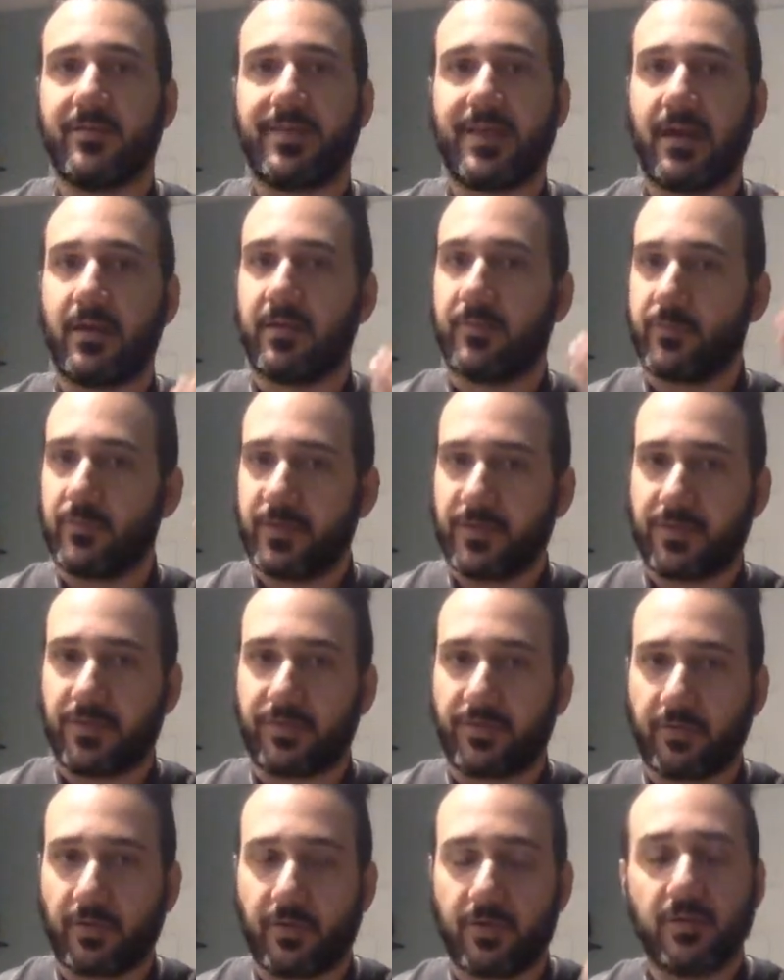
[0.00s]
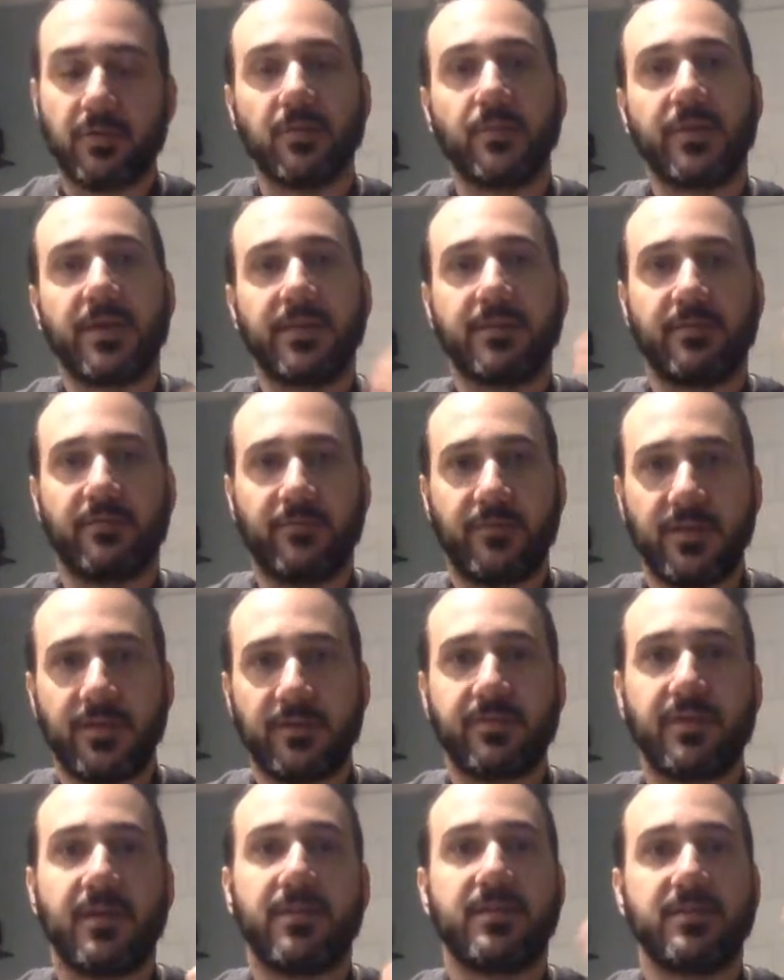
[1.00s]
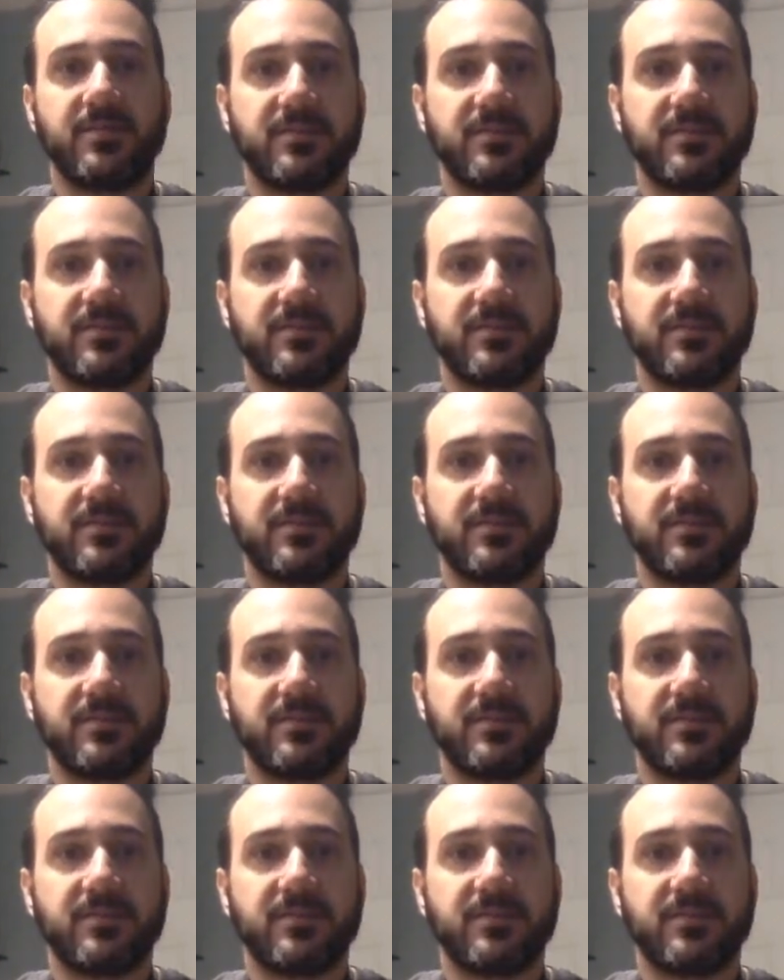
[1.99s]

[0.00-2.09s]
Now that we did the third, and then we had the fifth and the